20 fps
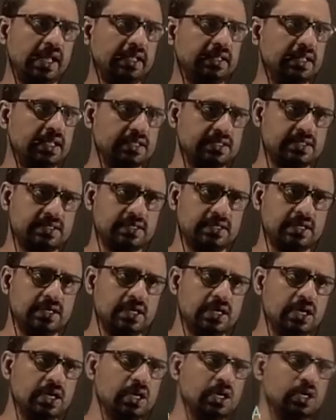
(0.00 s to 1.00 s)
like this.
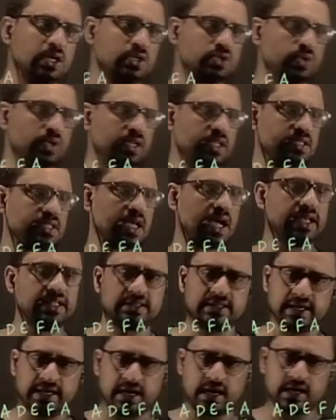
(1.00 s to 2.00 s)
So it is
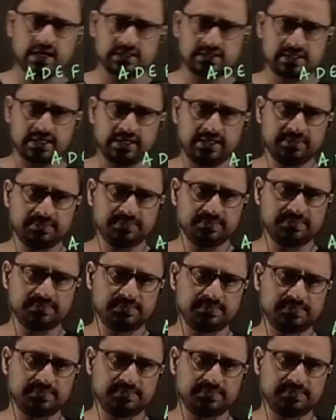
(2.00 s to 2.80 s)
I3 R3.